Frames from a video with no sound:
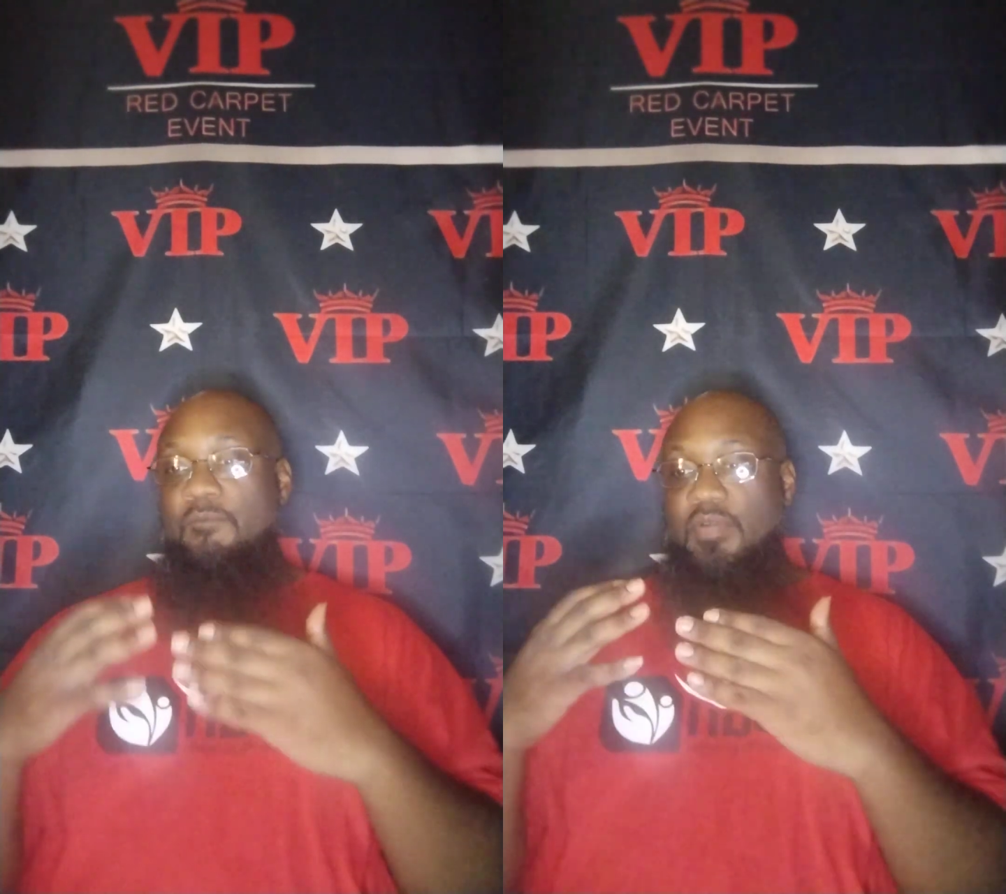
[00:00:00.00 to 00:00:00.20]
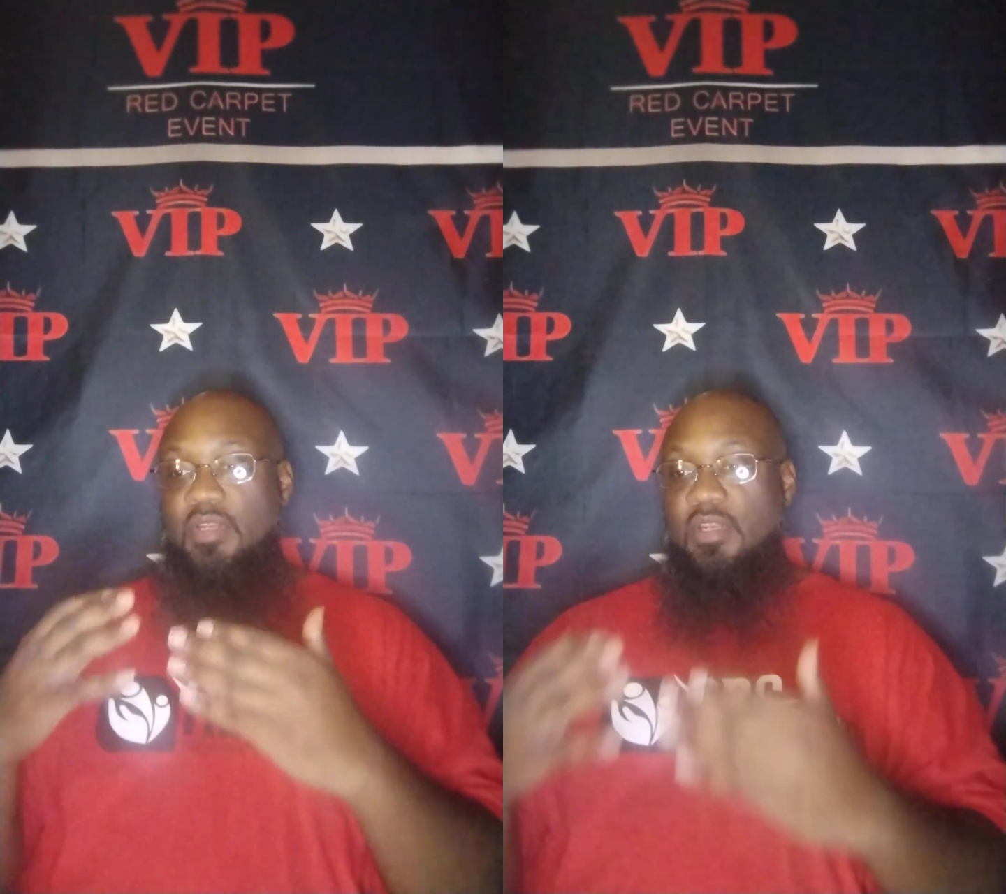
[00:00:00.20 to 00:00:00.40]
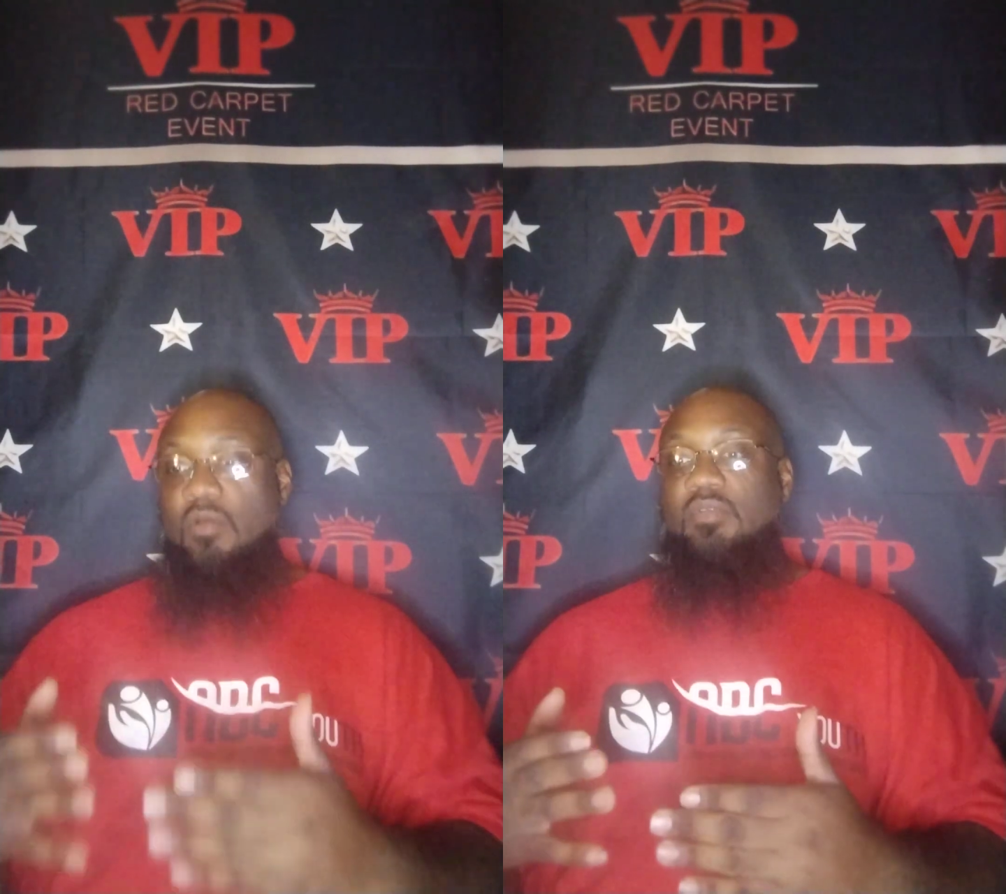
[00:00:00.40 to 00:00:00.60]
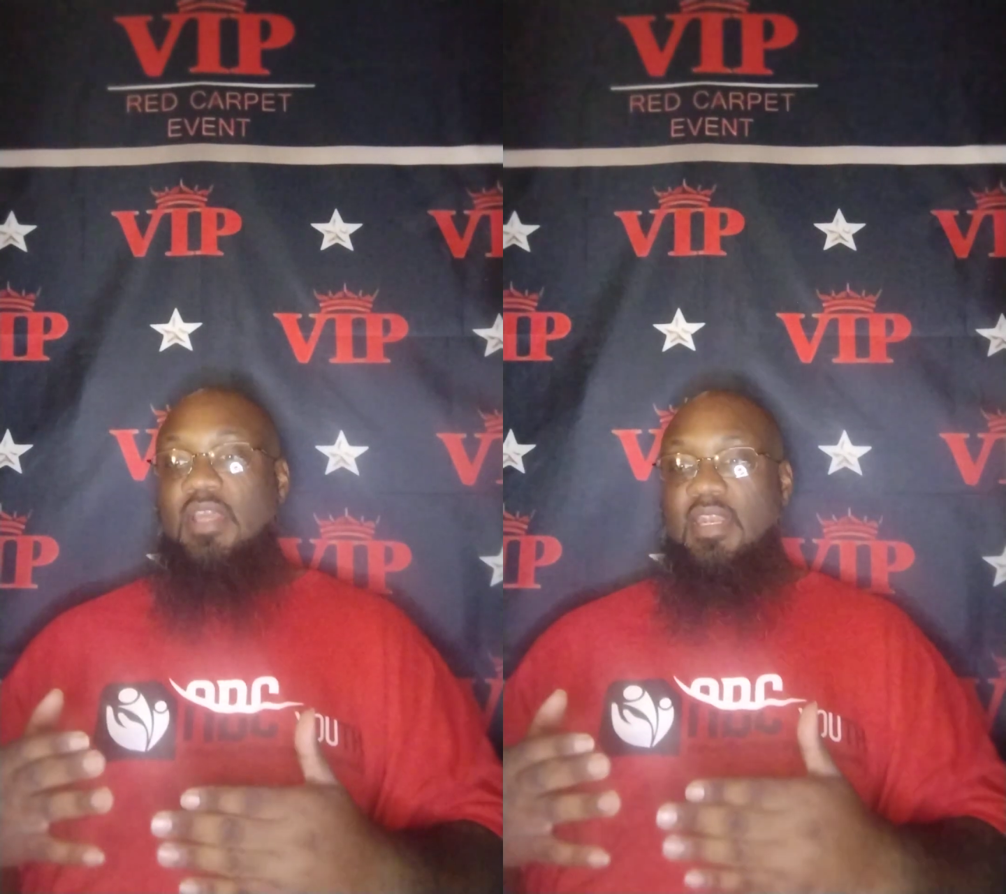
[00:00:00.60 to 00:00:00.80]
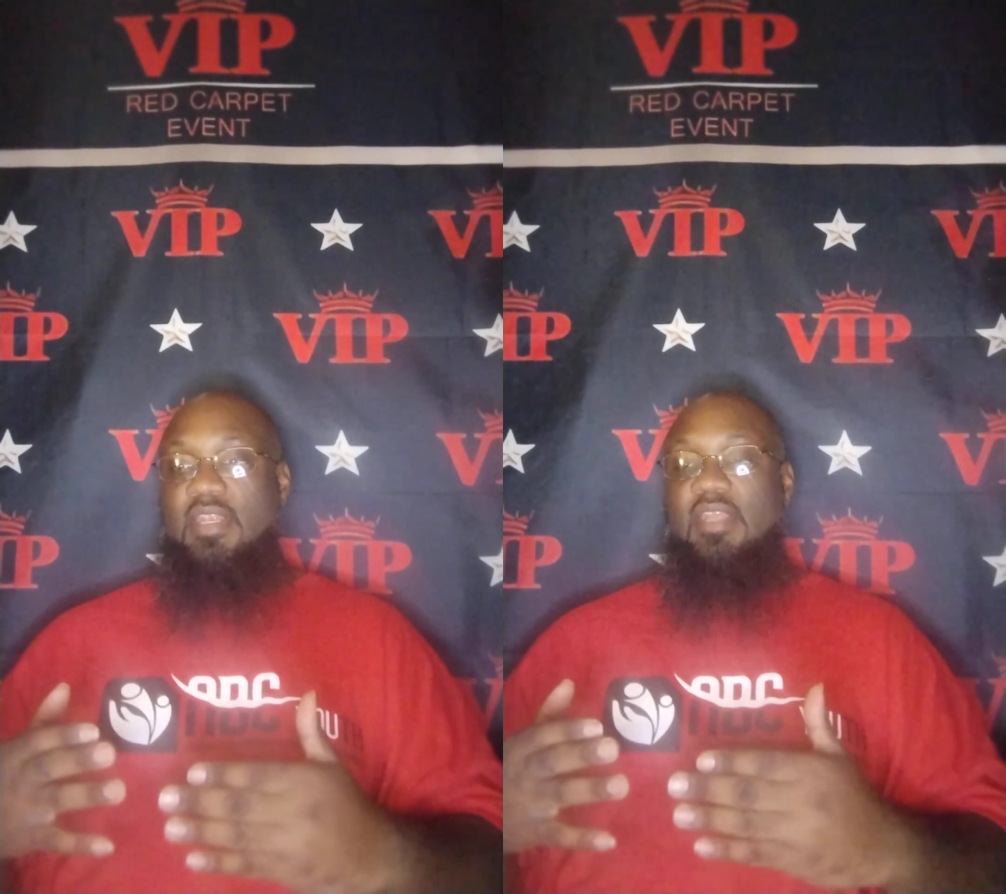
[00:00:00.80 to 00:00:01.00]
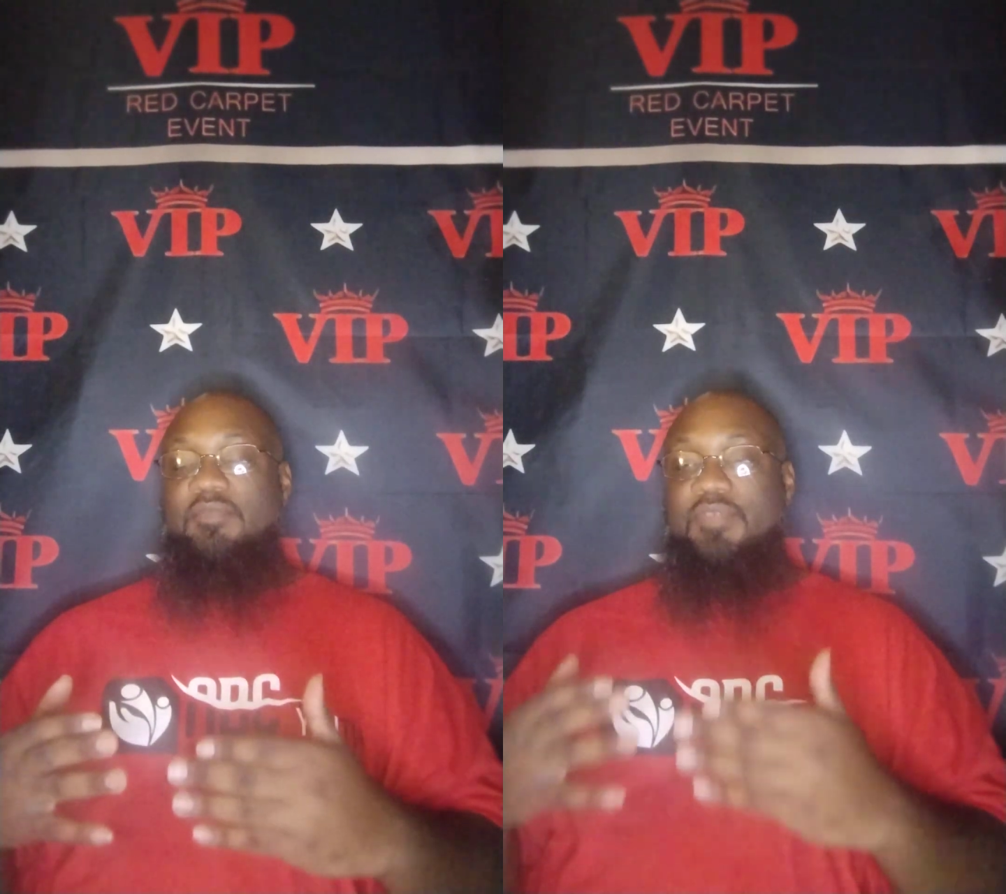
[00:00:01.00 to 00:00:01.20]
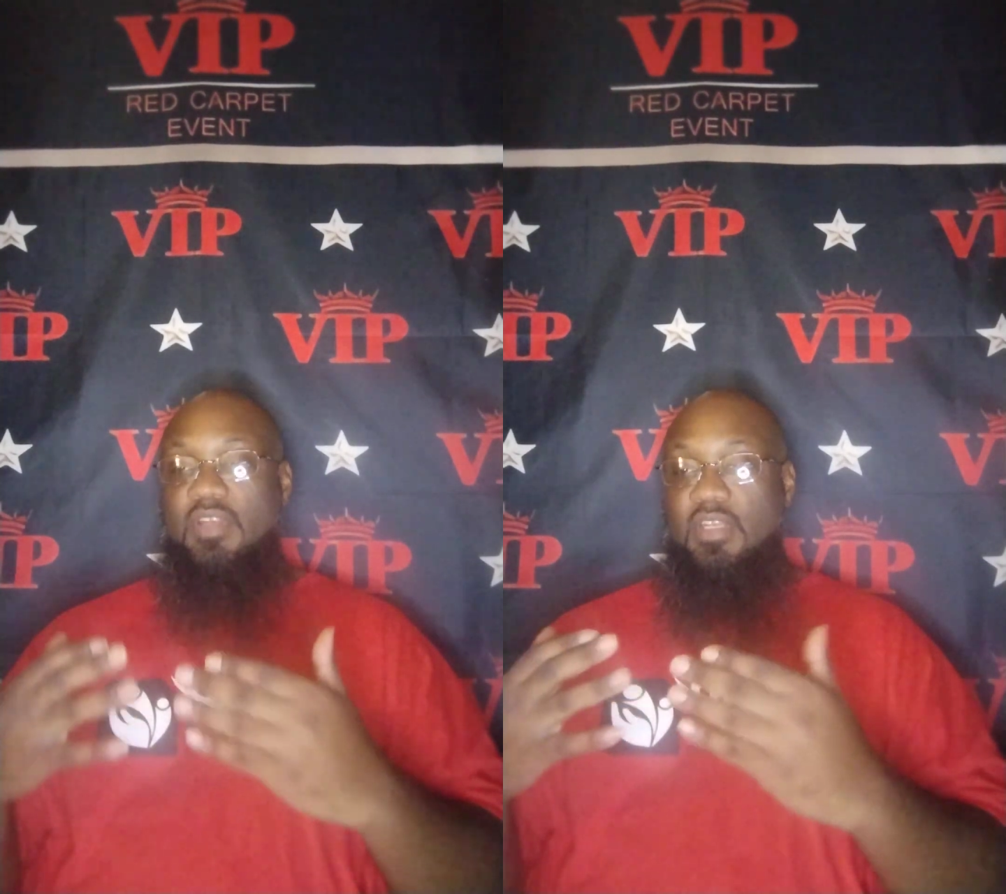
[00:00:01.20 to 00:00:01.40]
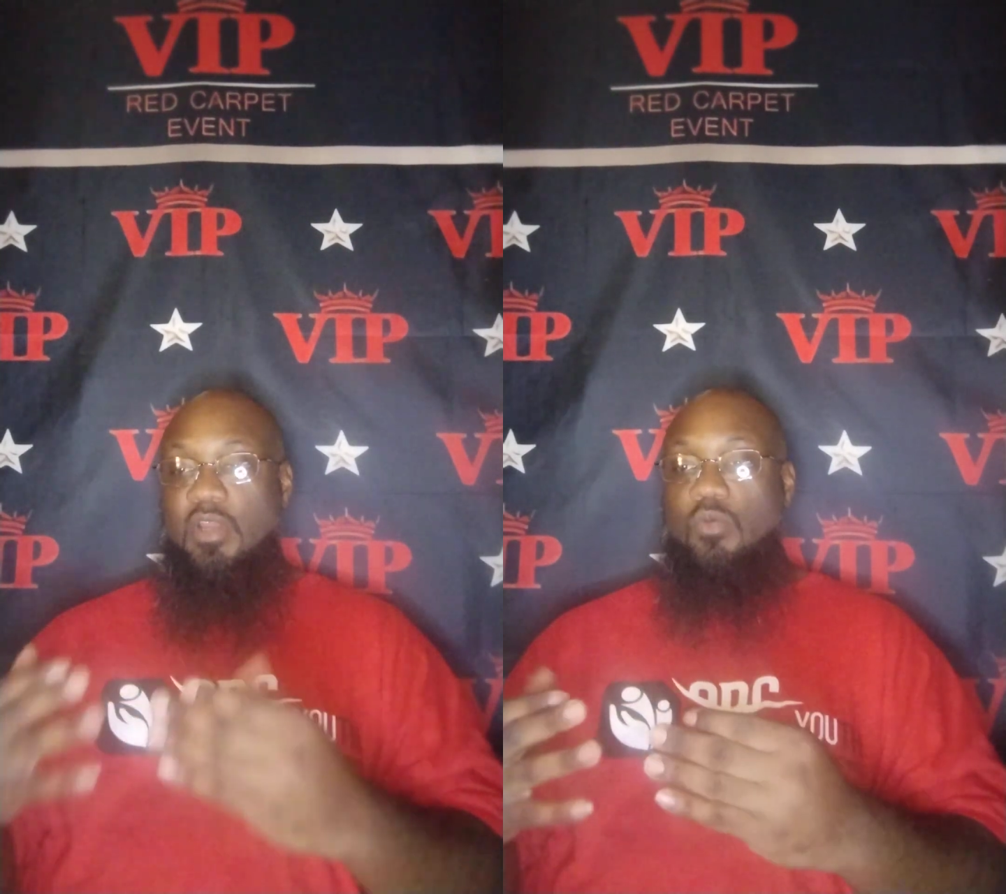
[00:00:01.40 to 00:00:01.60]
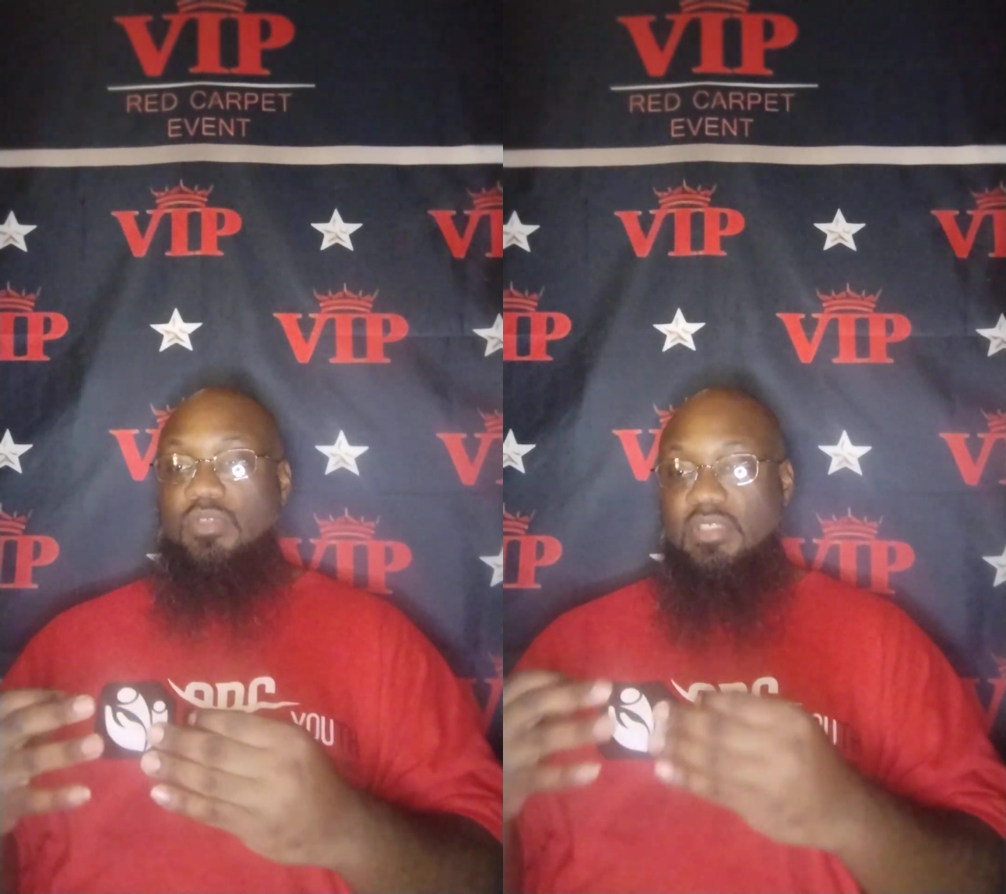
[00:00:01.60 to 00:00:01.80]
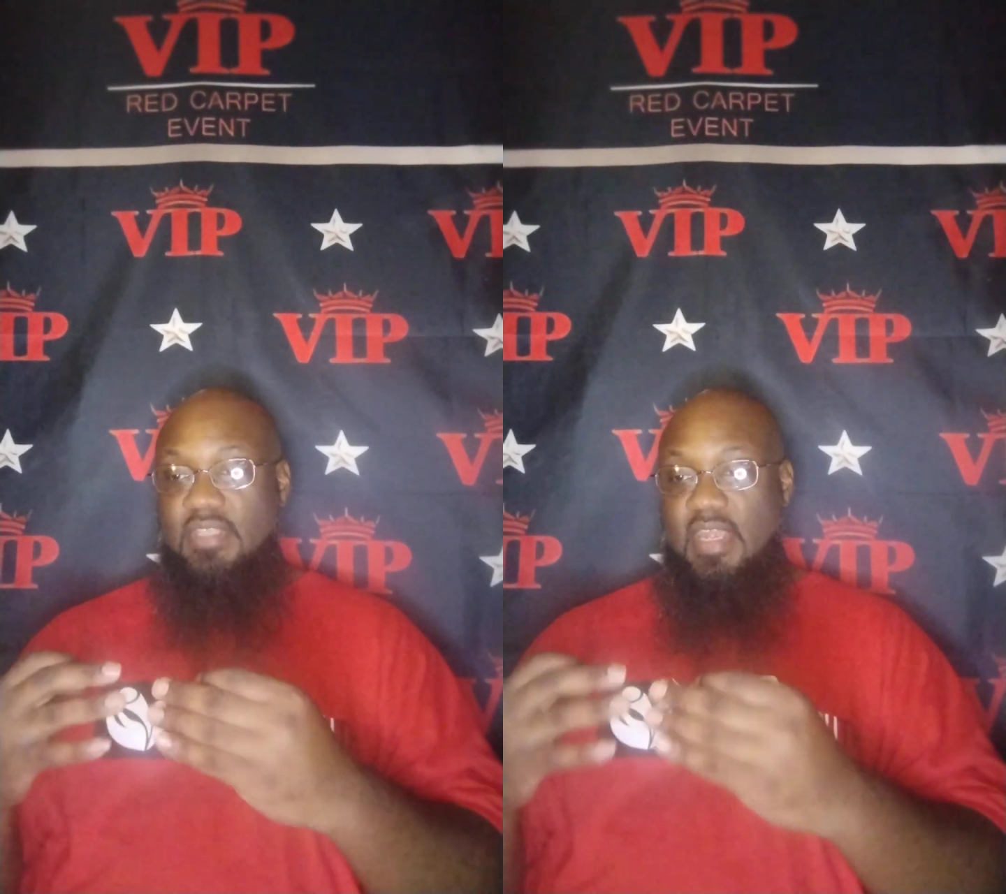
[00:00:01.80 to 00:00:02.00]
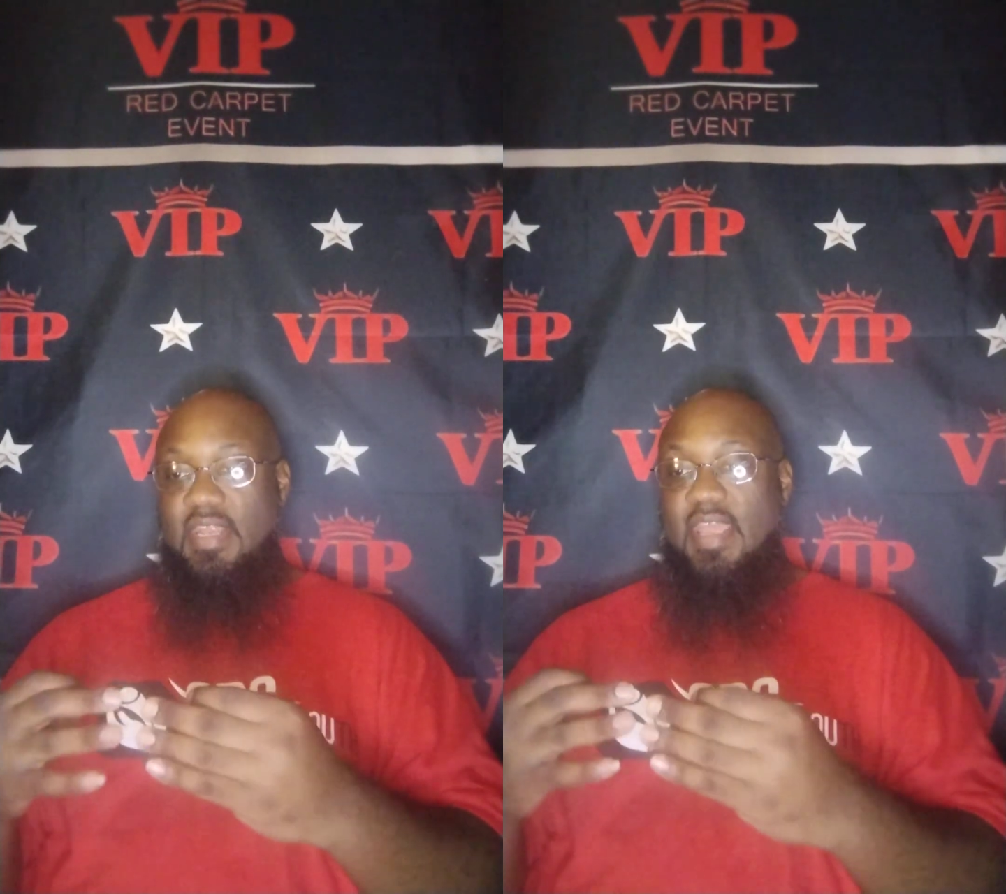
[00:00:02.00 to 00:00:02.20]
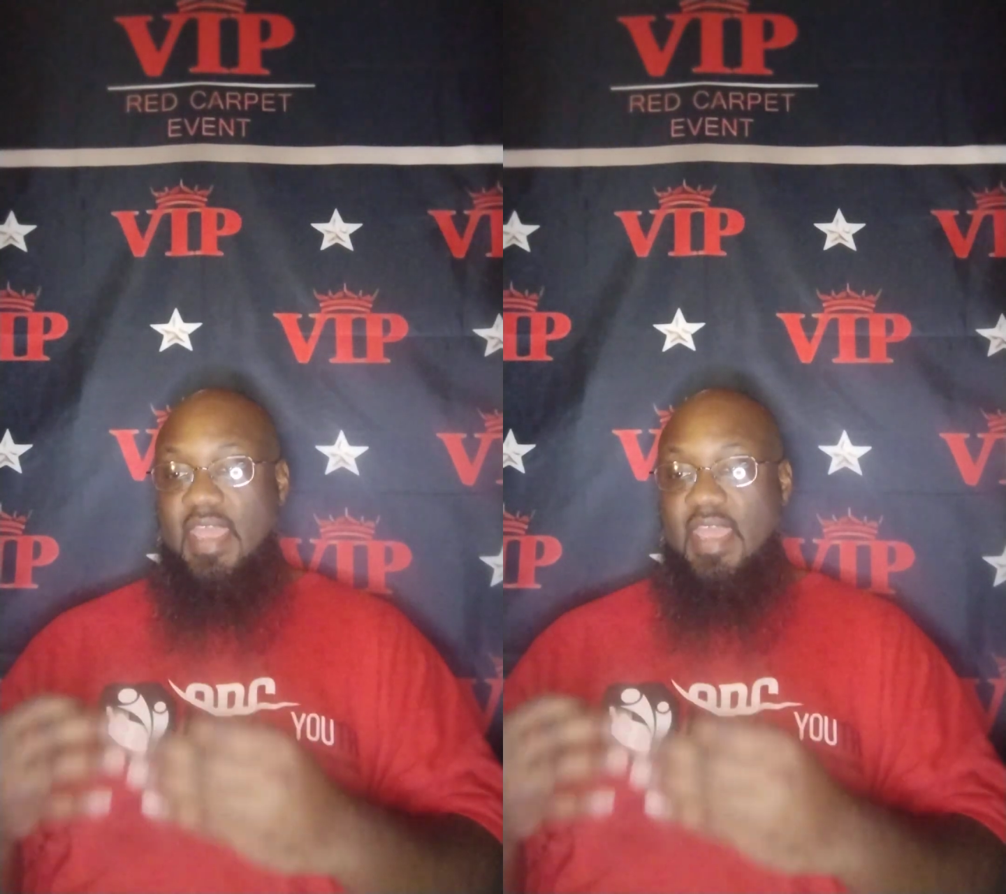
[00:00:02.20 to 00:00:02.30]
For the notes that it